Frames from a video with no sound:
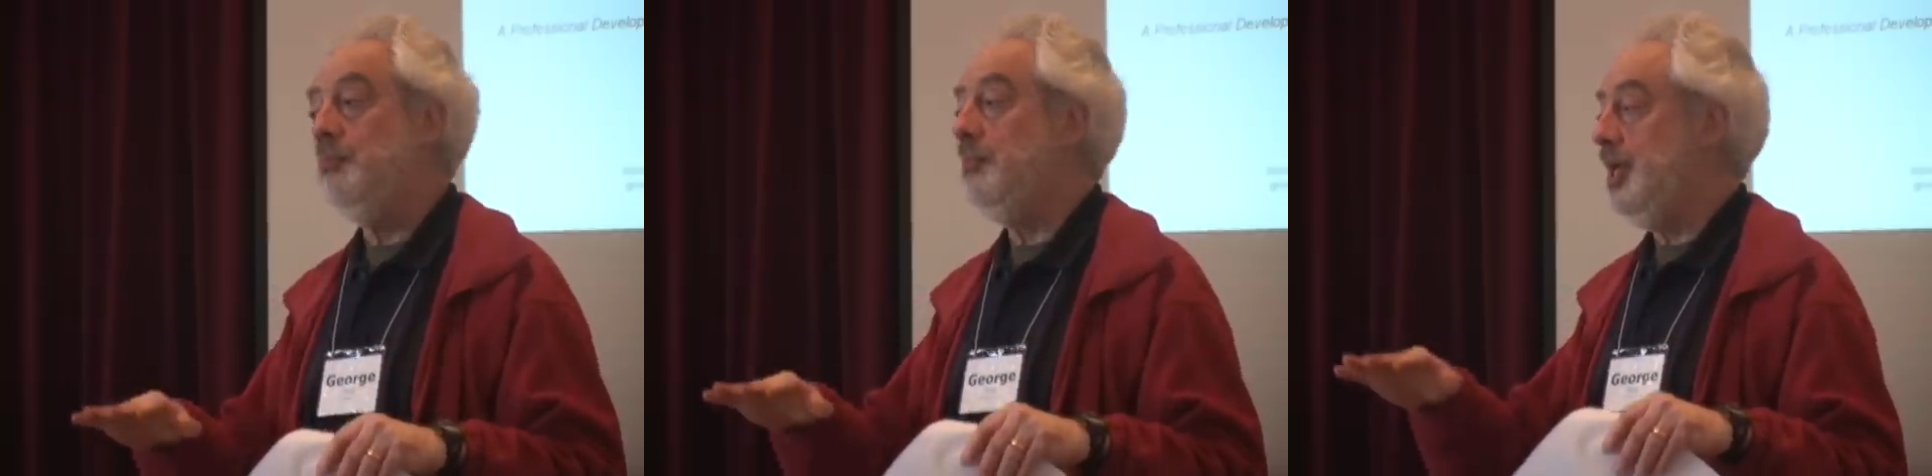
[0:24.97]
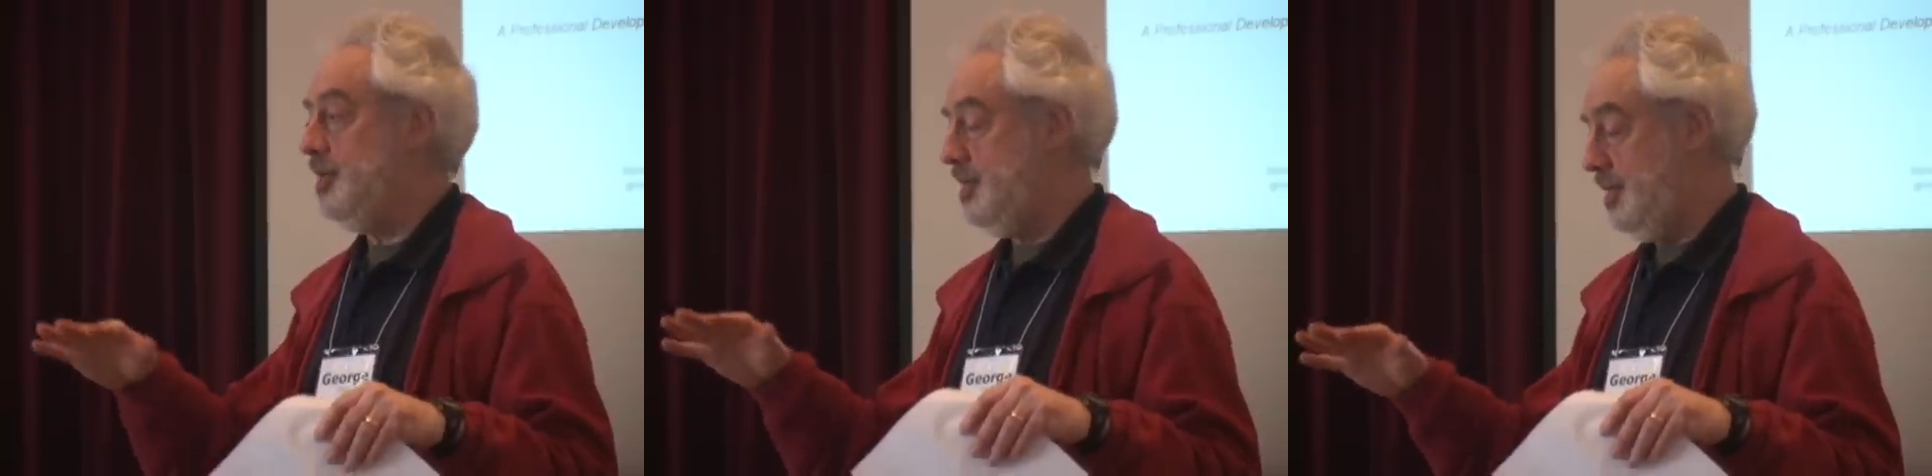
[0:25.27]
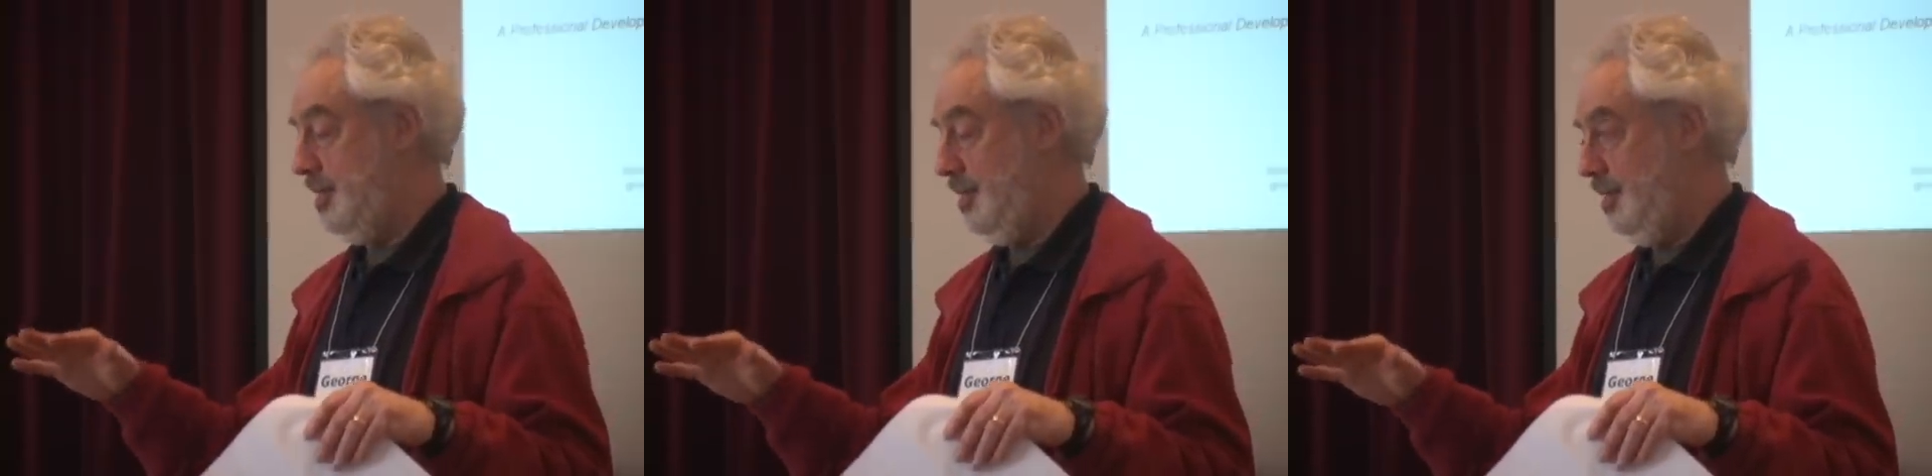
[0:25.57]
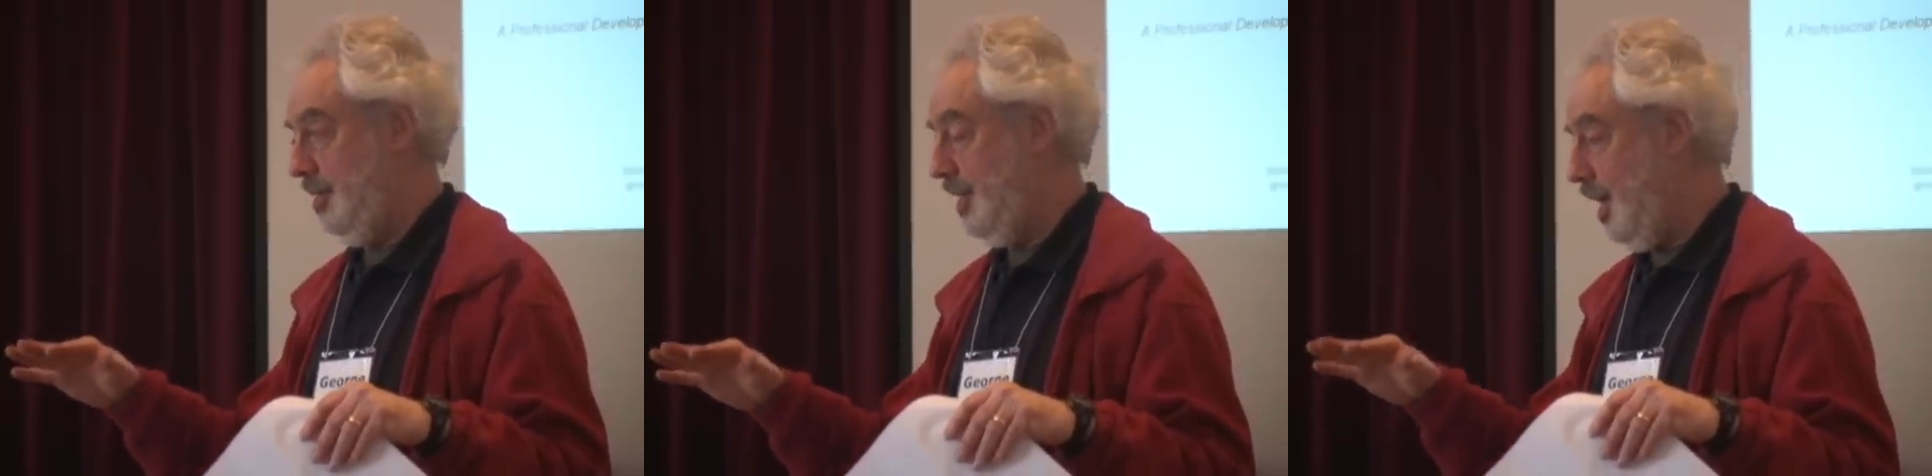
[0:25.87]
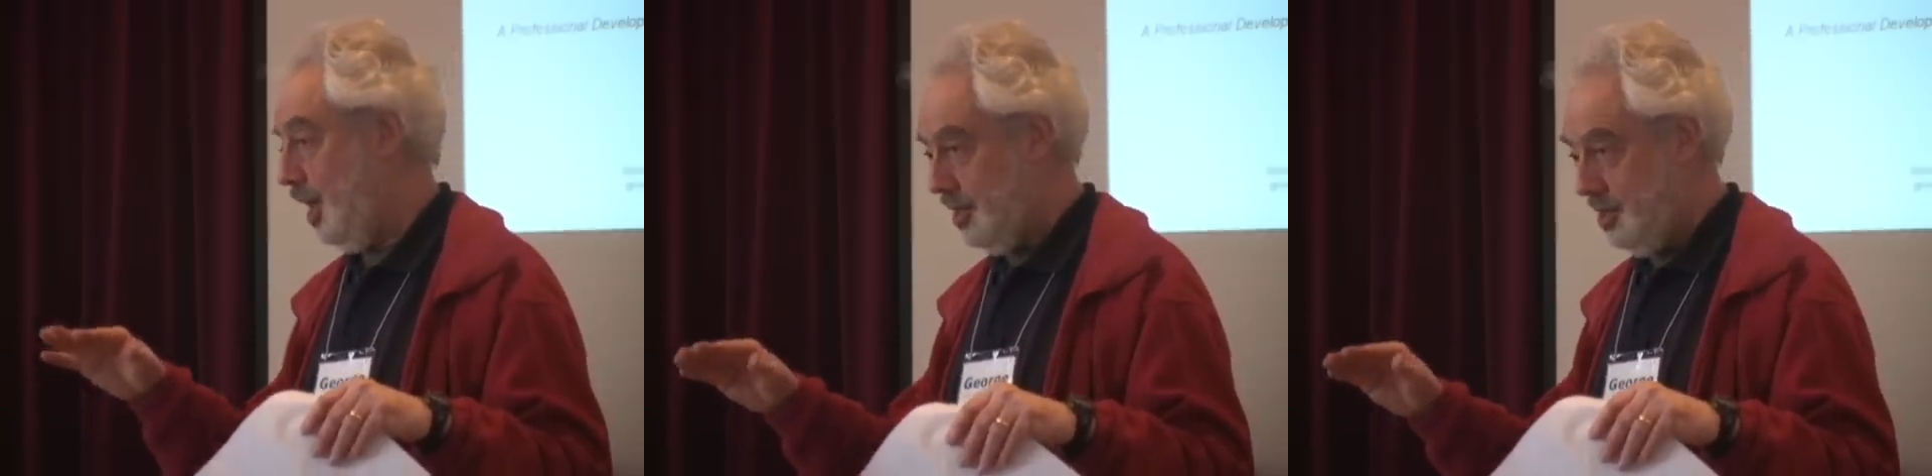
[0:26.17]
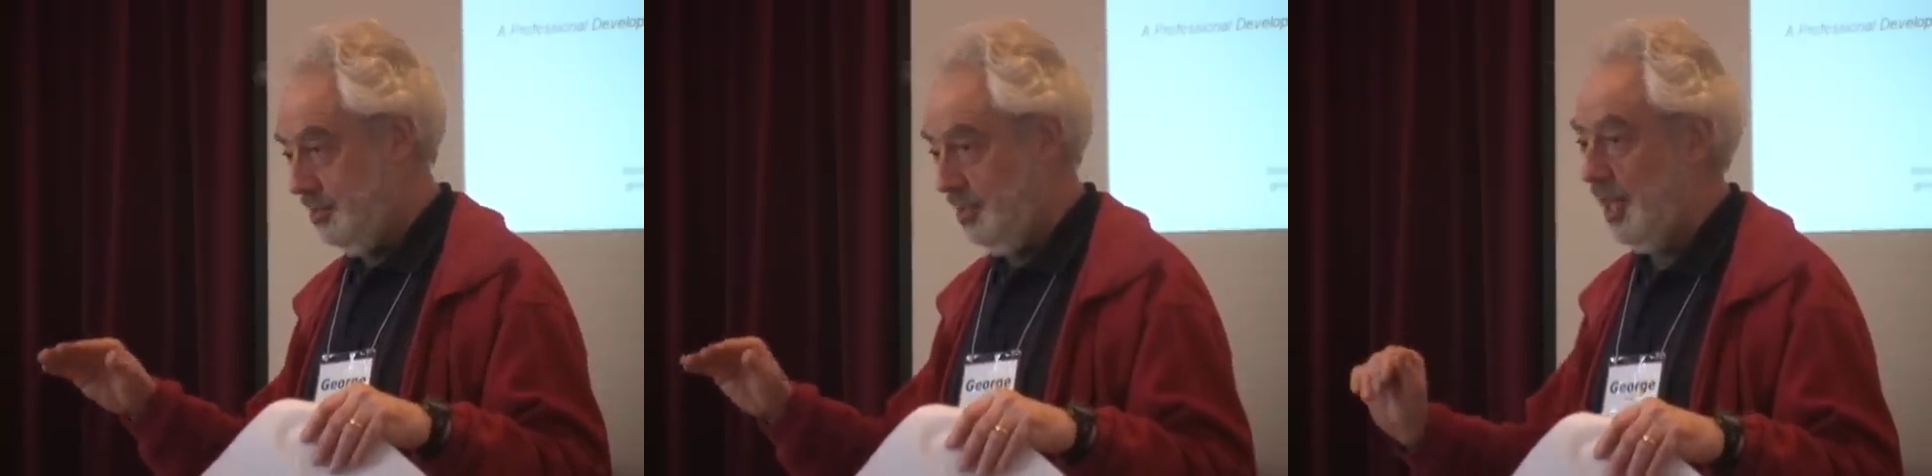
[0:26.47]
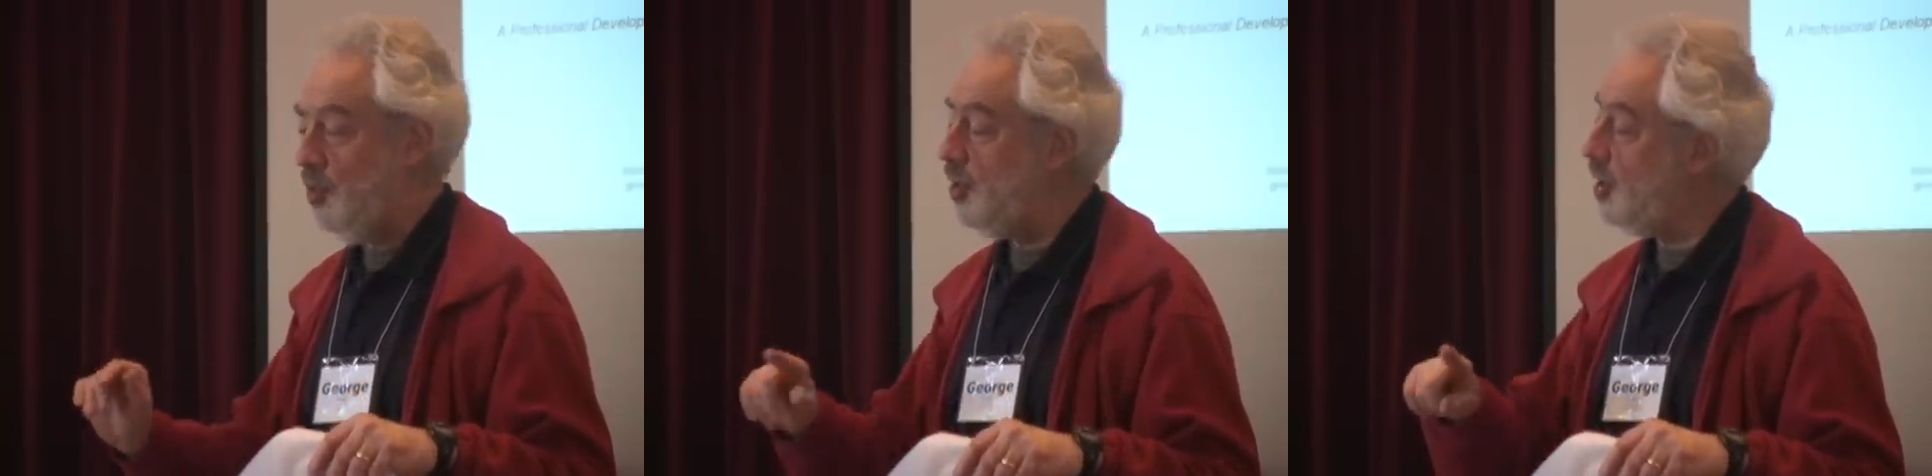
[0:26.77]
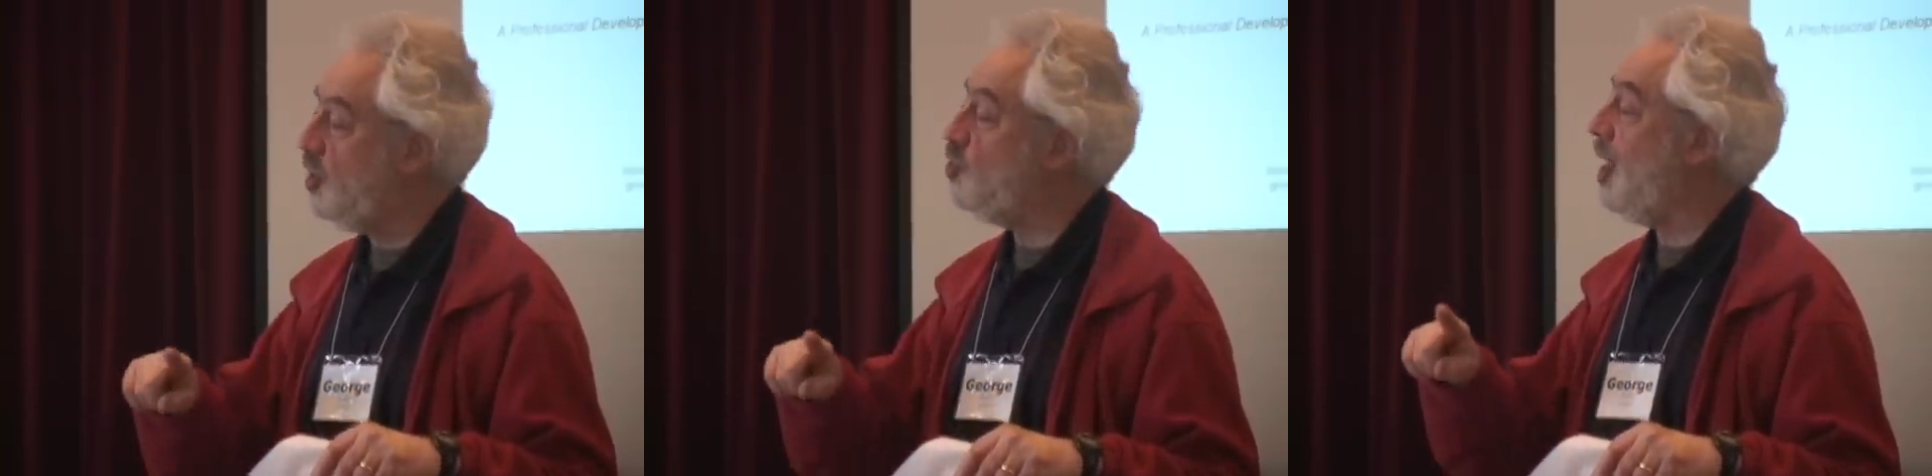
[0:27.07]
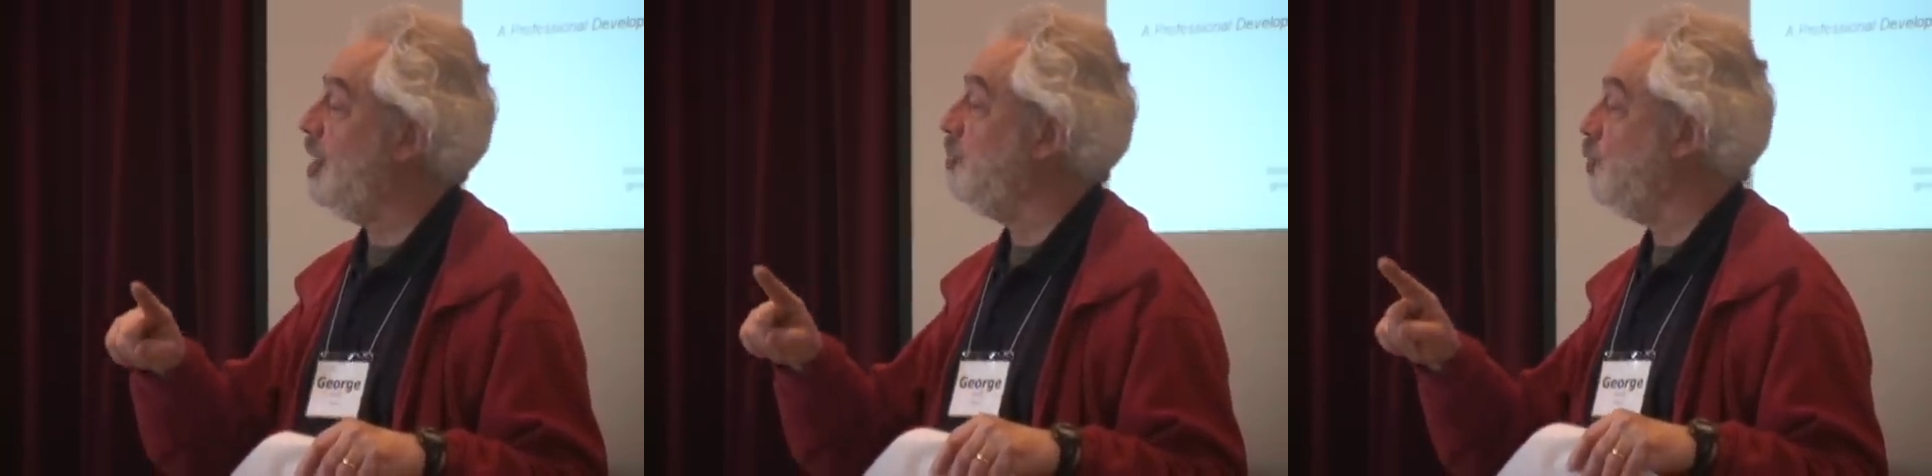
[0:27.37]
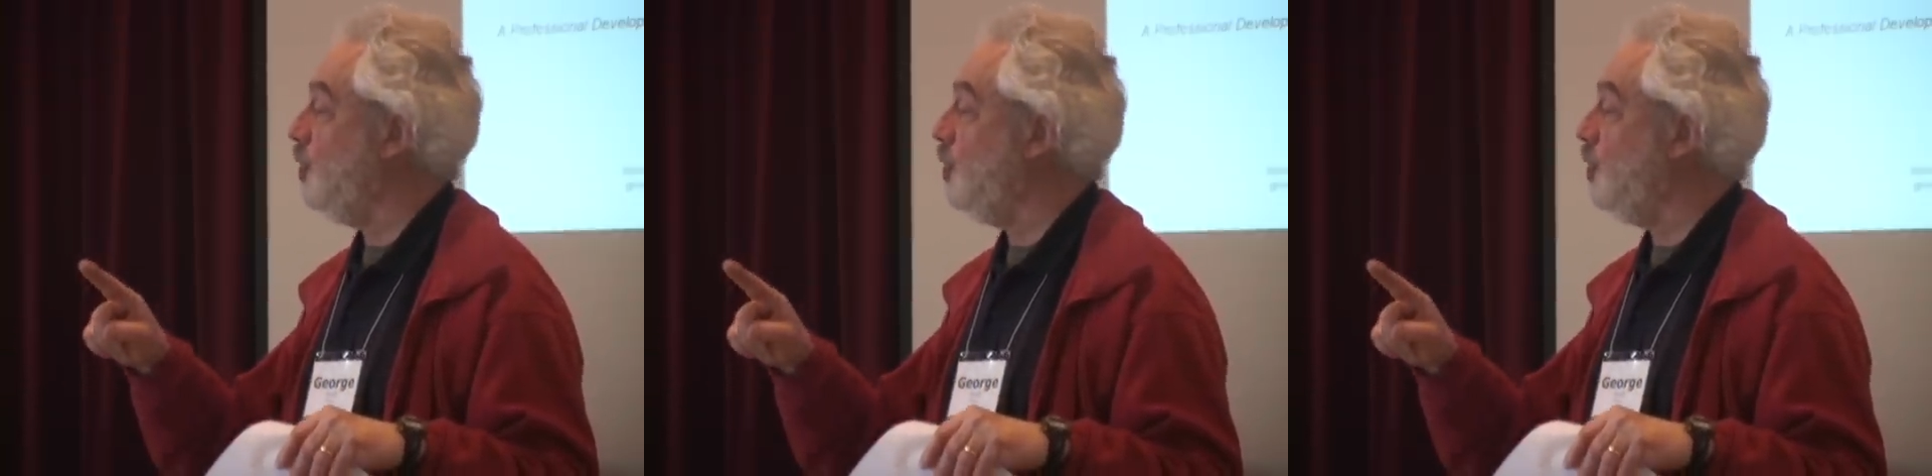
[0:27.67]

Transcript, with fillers: meets the art. And we're going to try to